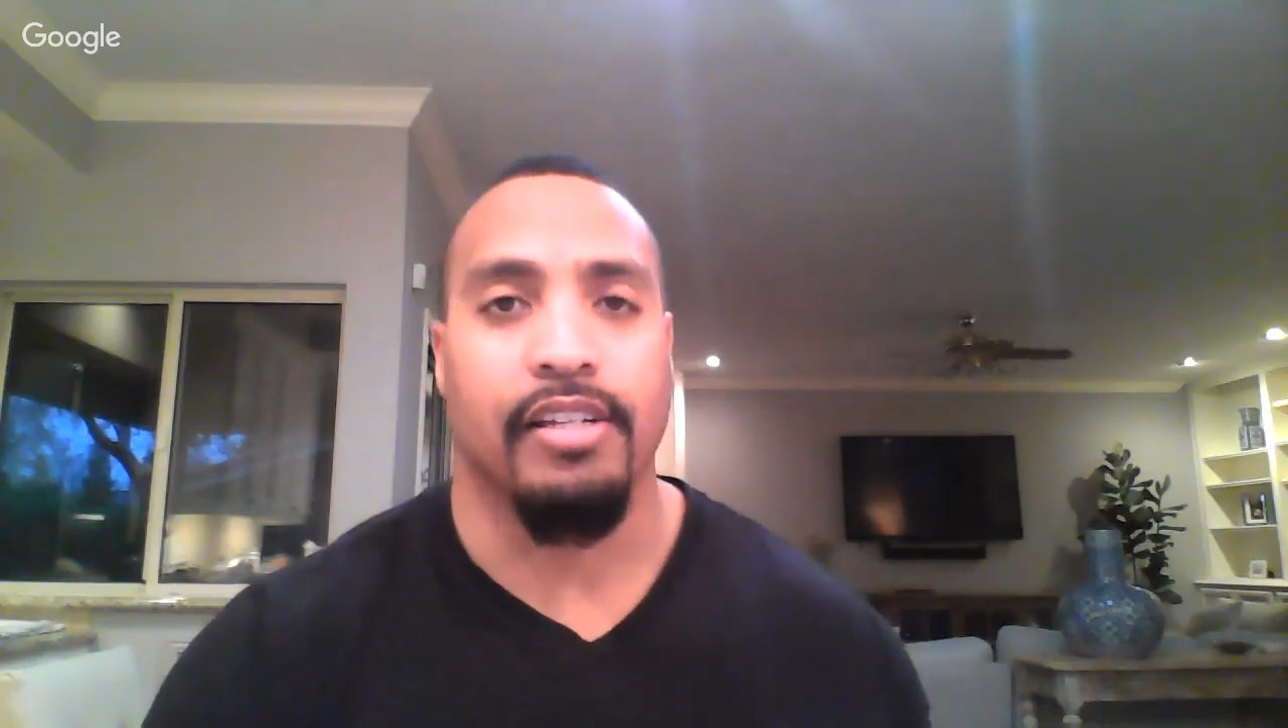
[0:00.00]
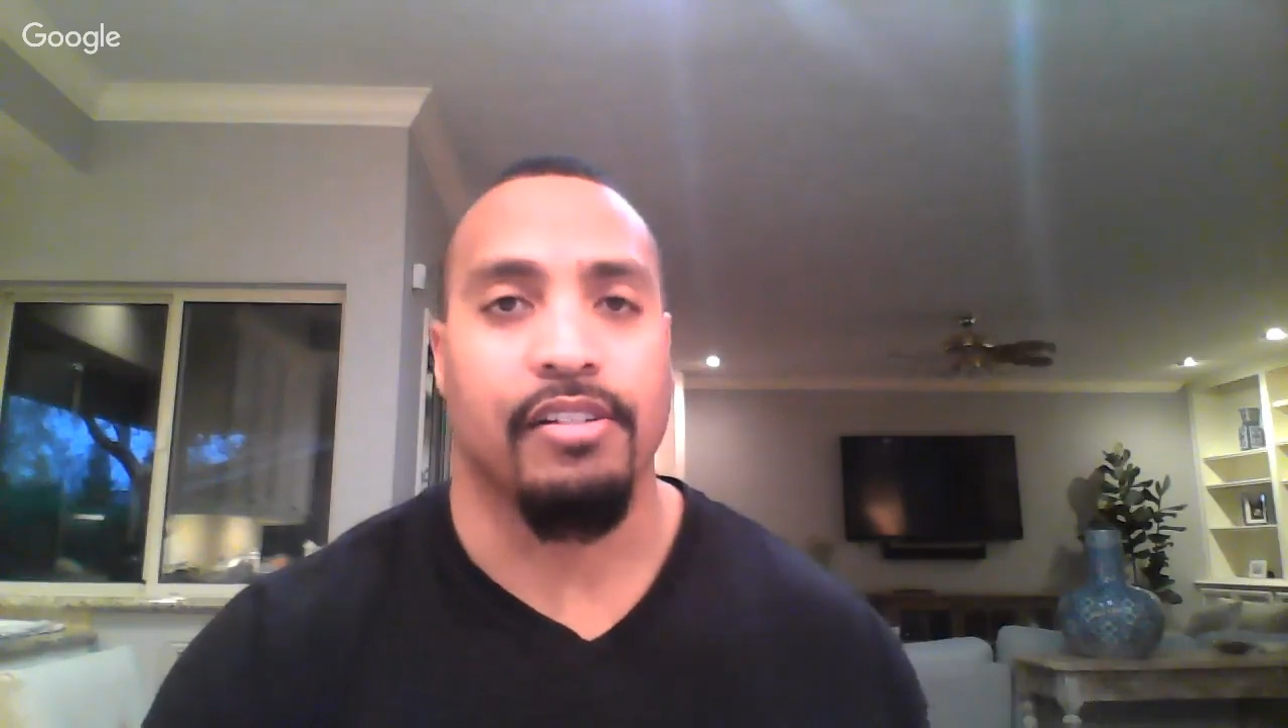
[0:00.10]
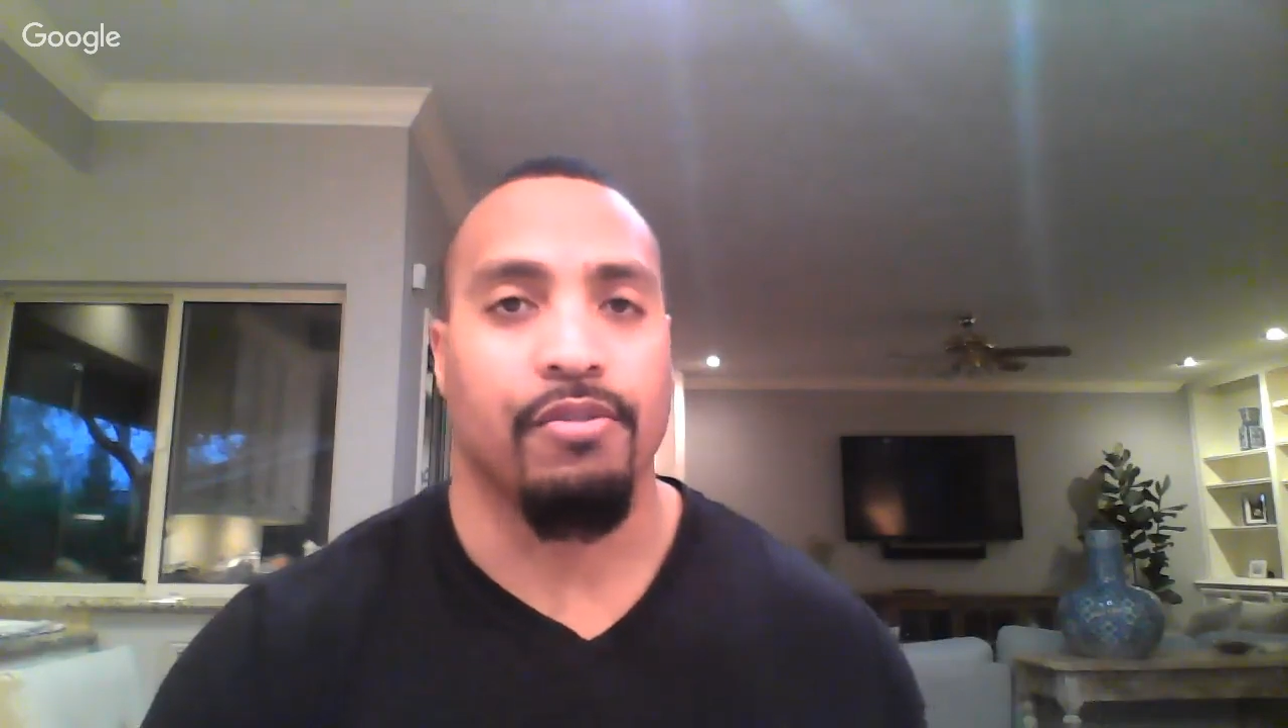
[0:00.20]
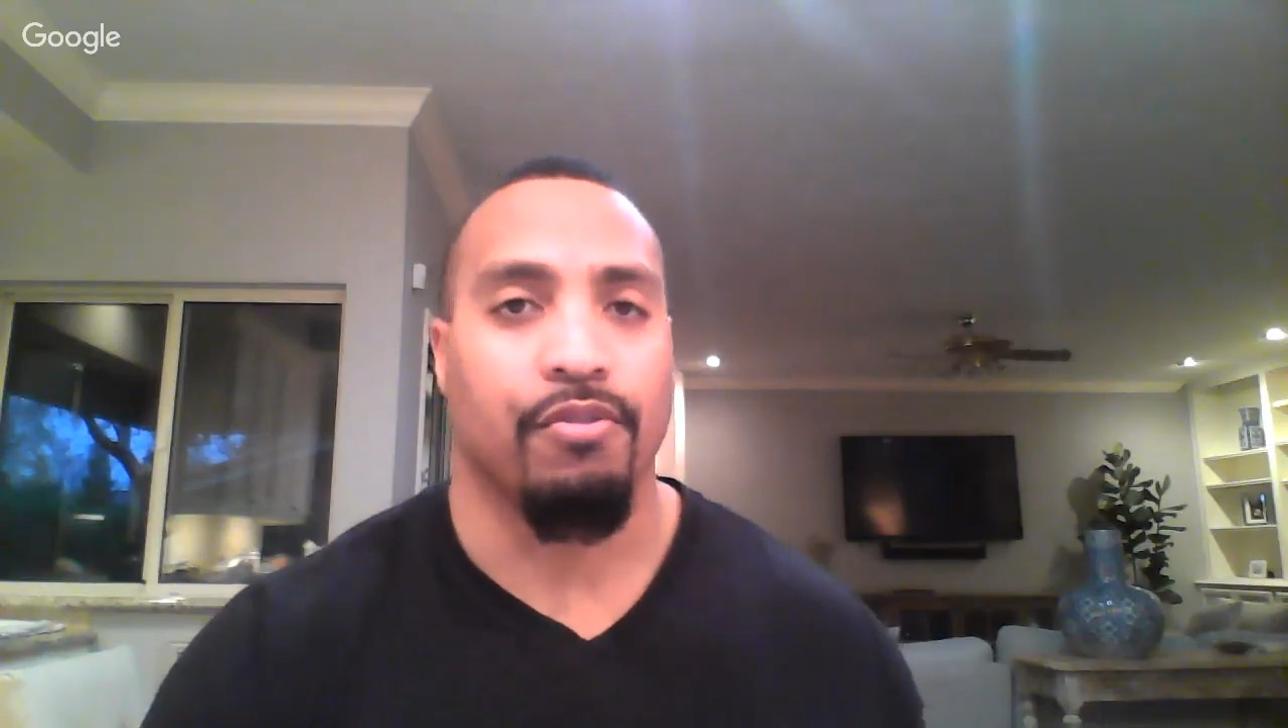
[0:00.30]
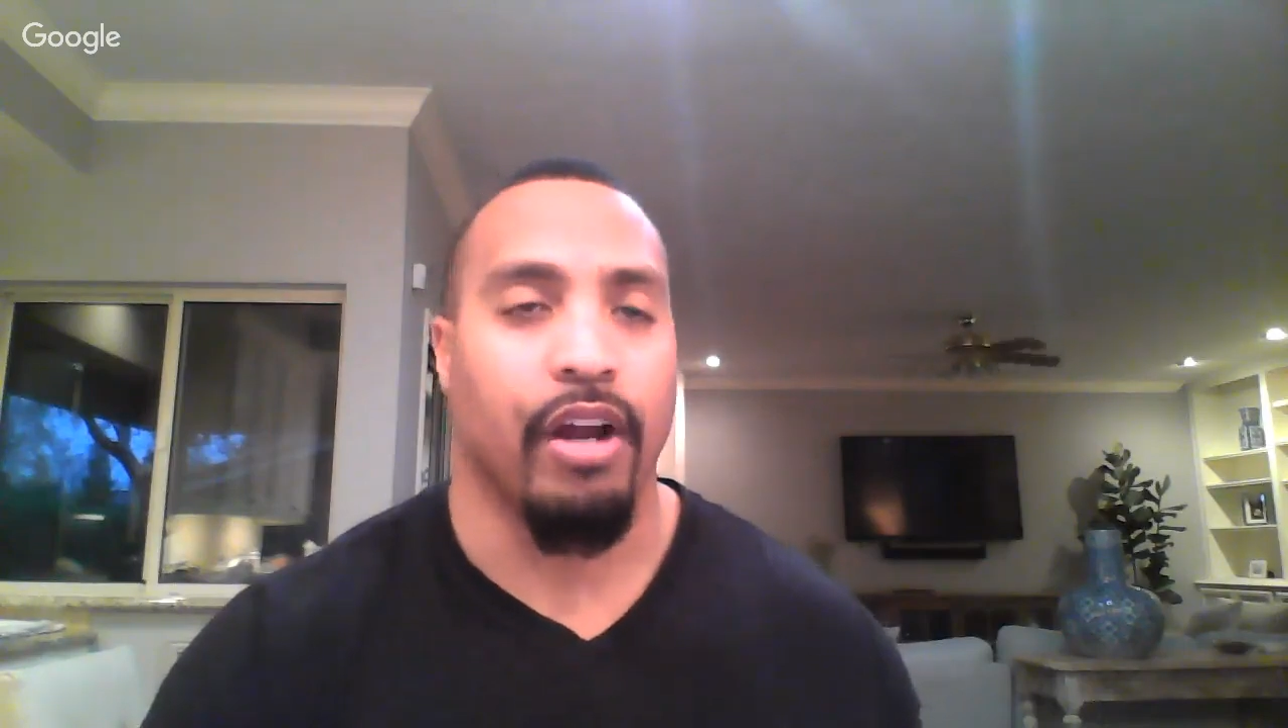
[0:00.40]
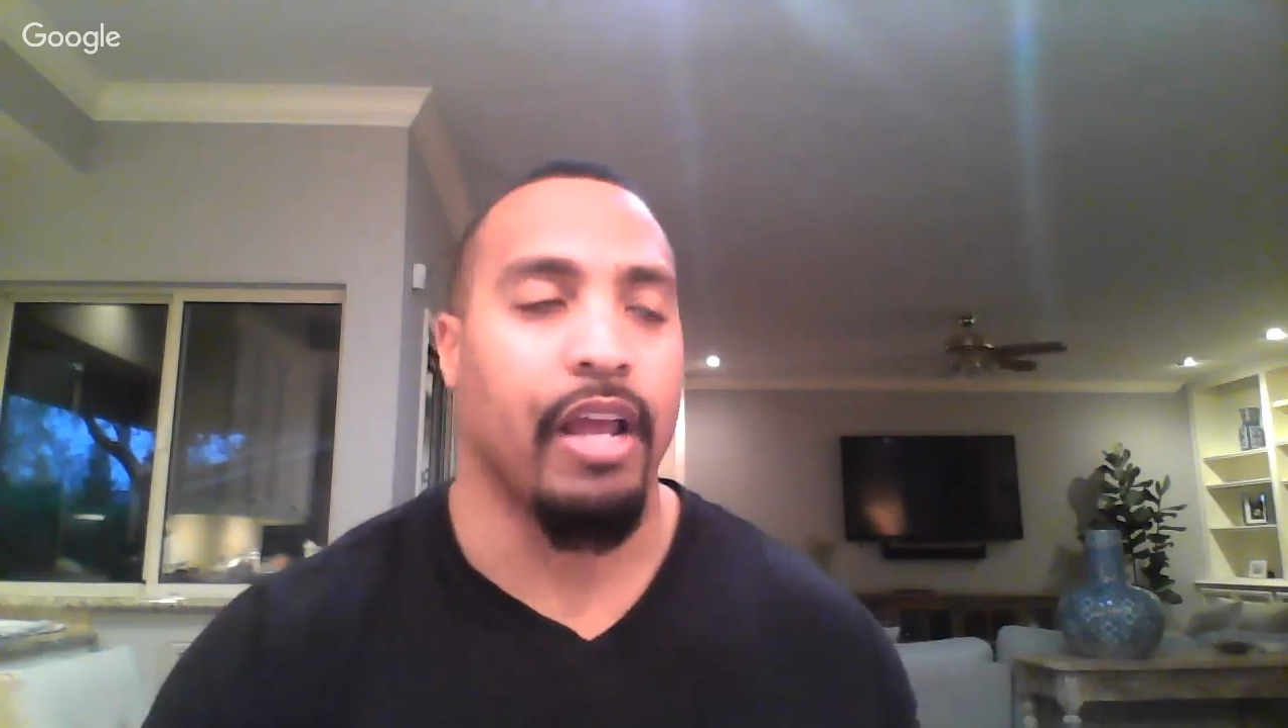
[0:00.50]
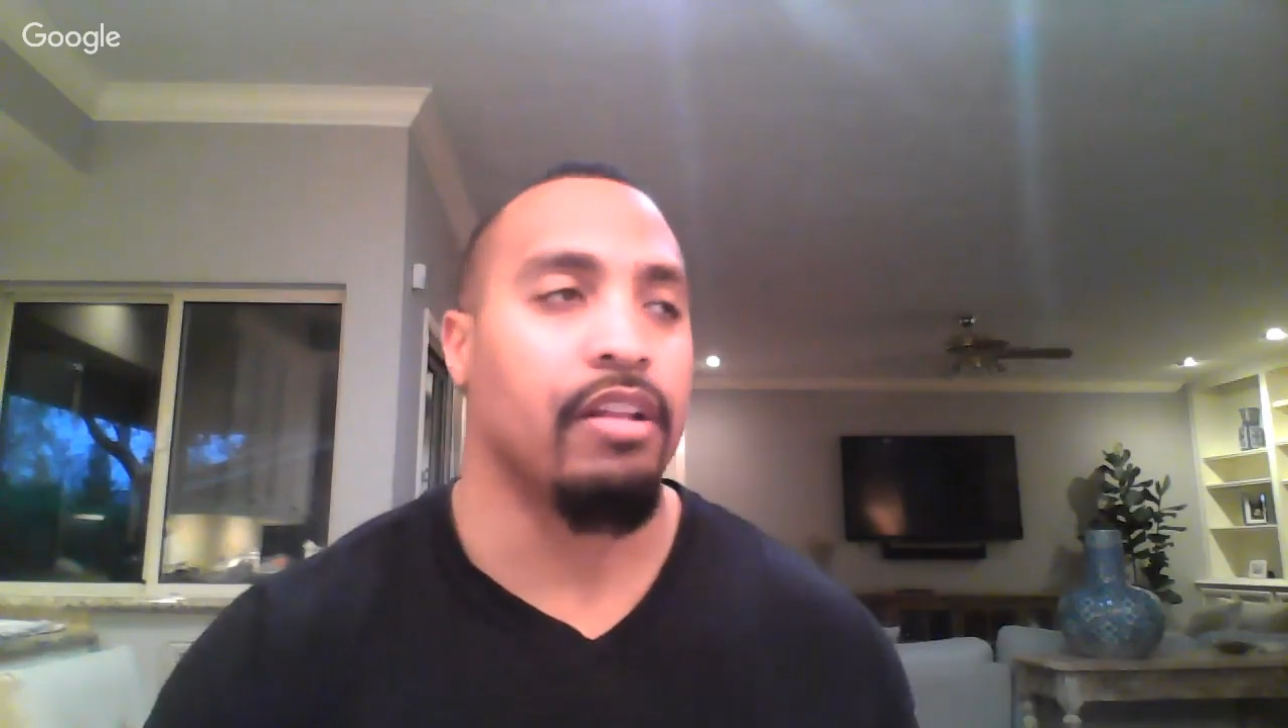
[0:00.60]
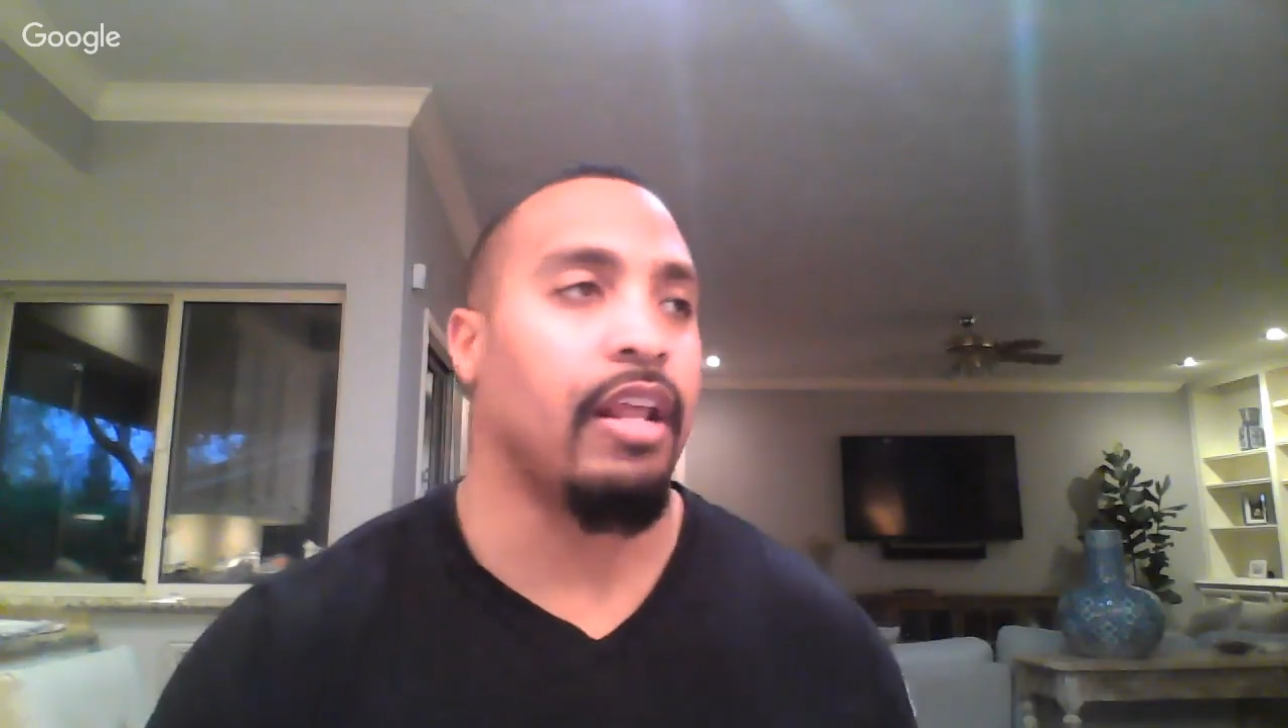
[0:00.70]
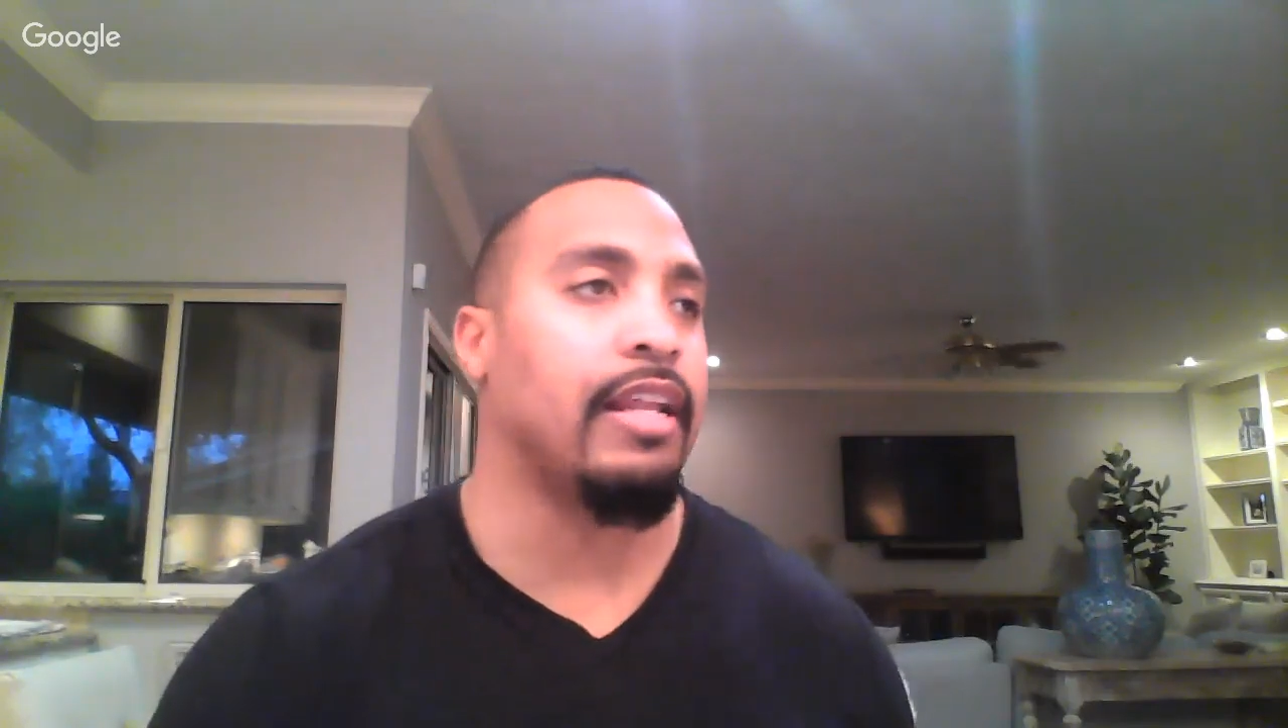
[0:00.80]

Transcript: this, right?